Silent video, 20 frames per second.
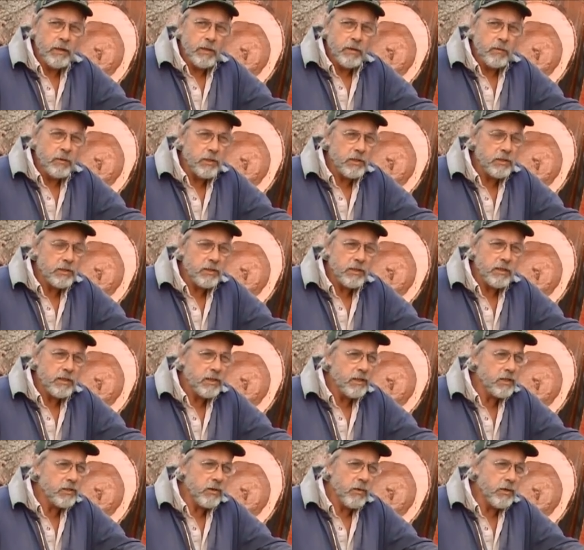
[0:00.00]
was
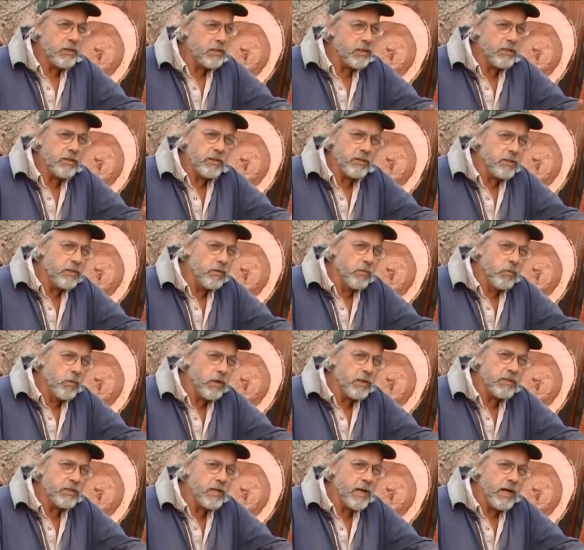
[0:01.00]
it's always easier to do
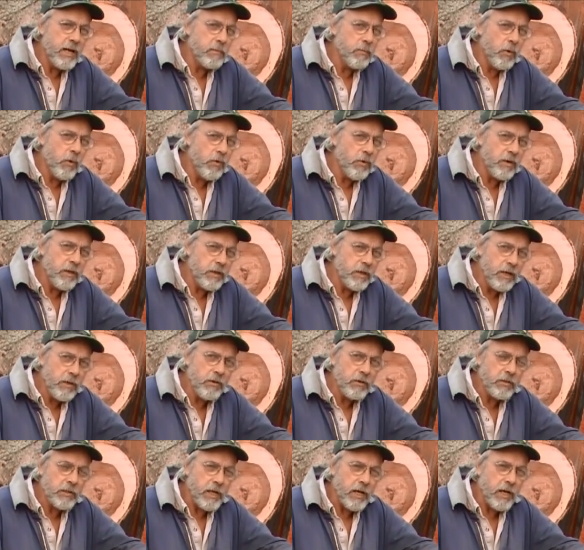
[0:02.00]
one side more than the
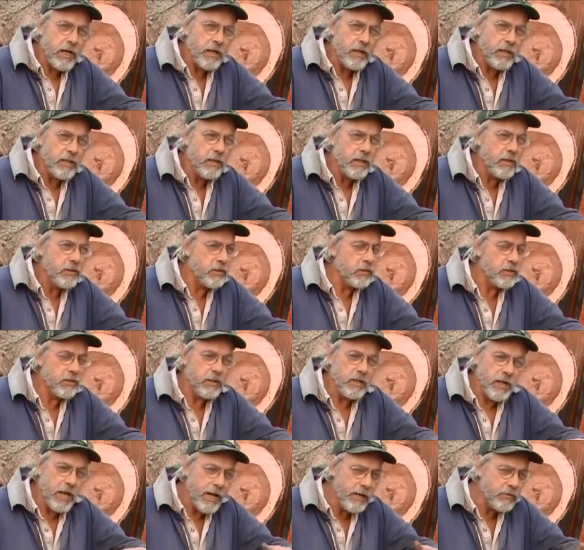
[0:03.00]
other side. It's just
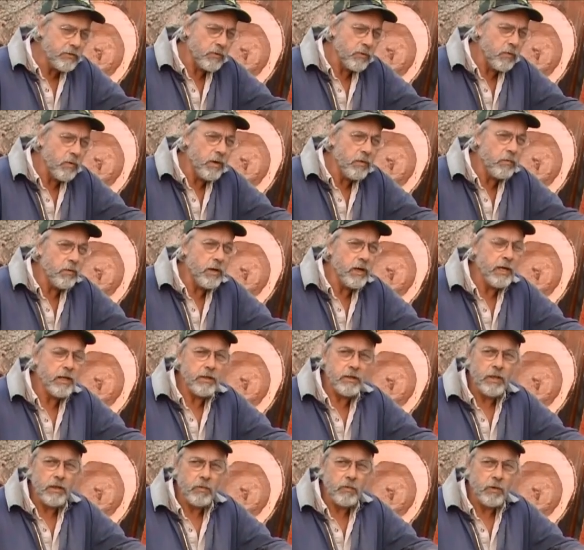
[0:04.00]
natural one way
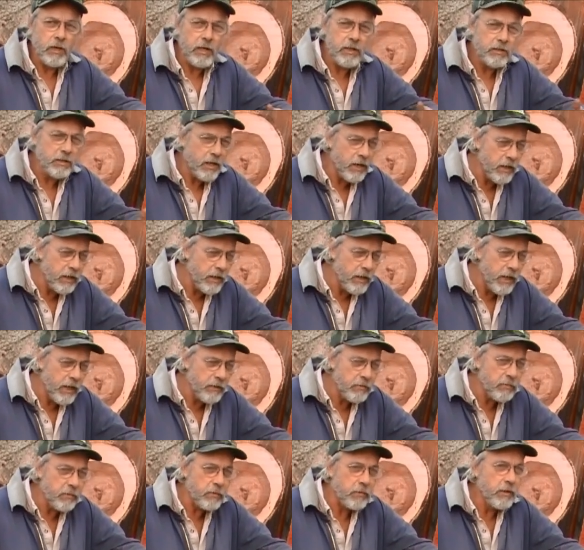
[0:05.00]
and the other way is
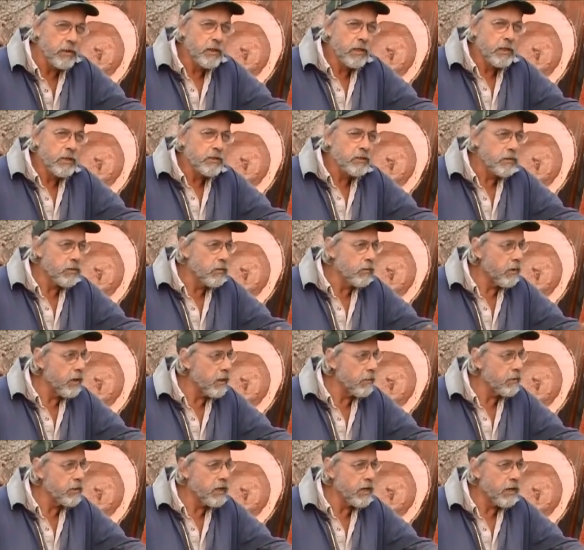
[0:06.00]
unnatural. So you
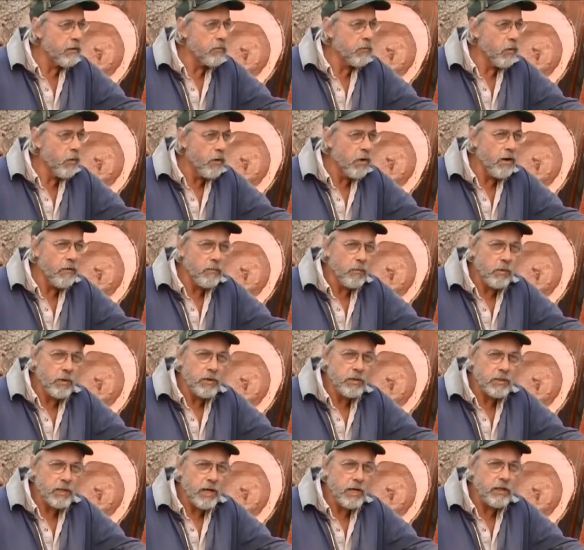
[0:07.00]
wind up cutting more off
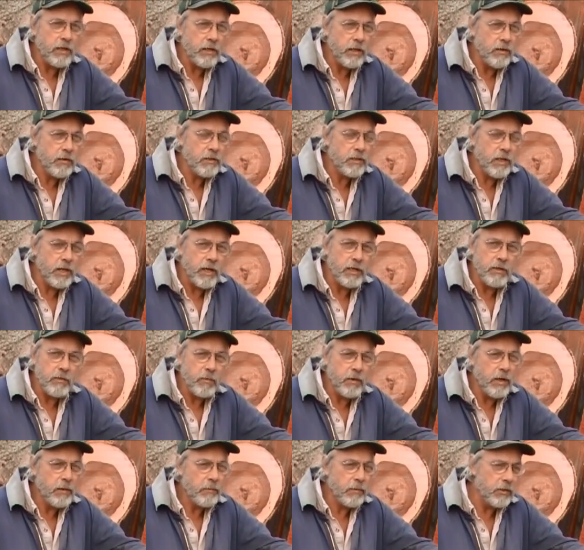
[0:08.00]
one side than the other side.
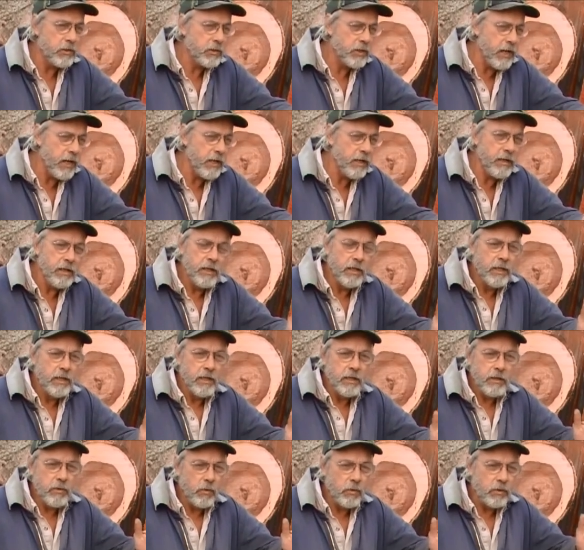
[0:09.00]
You wind up with a chain
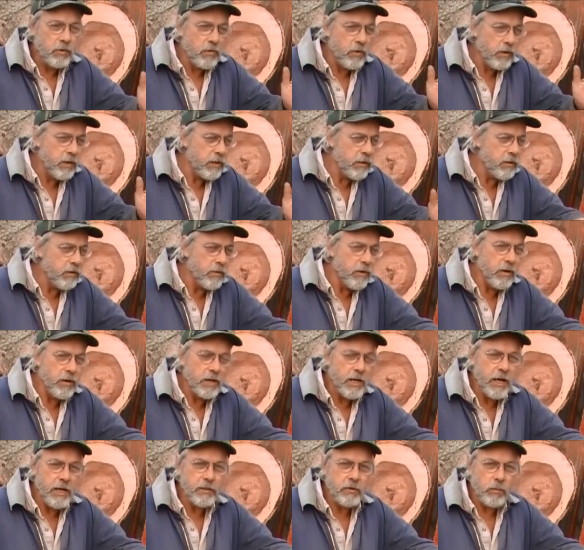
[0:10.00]
going crooked, doing all
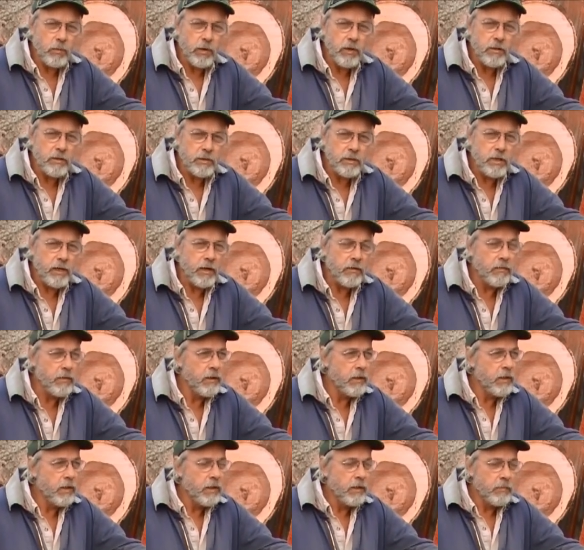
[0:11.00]
kinds of weird stuff.
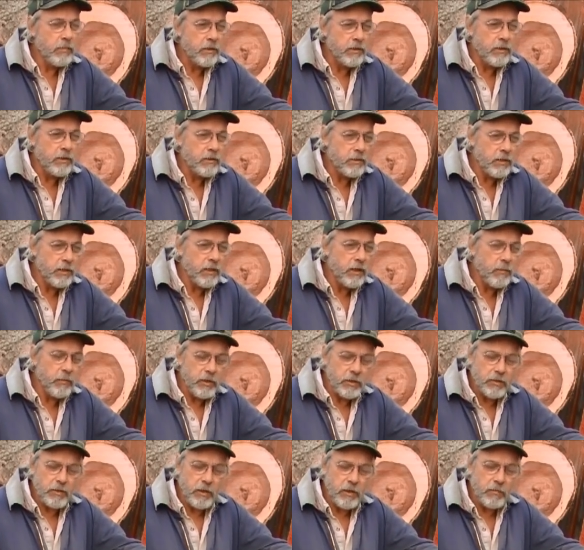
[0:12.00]
But this thing I want
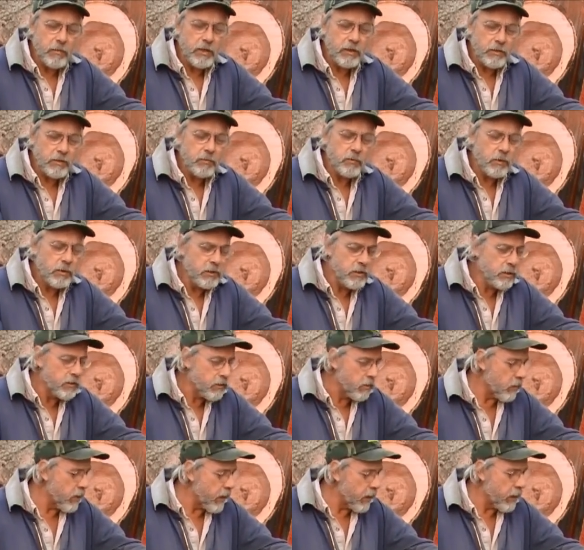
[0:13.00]
to show you about this wood
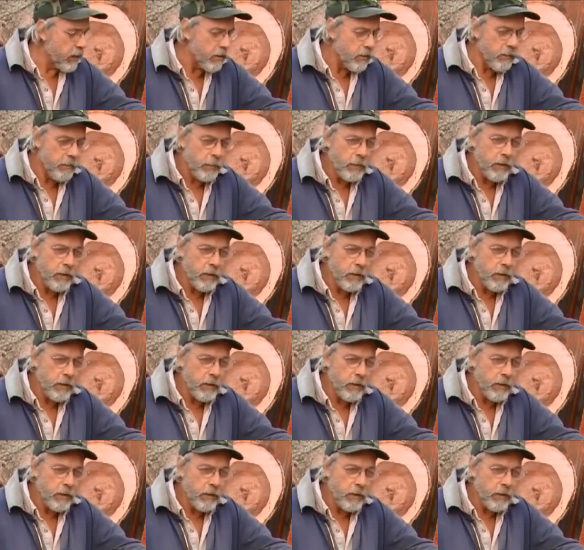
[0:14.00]
chisel right here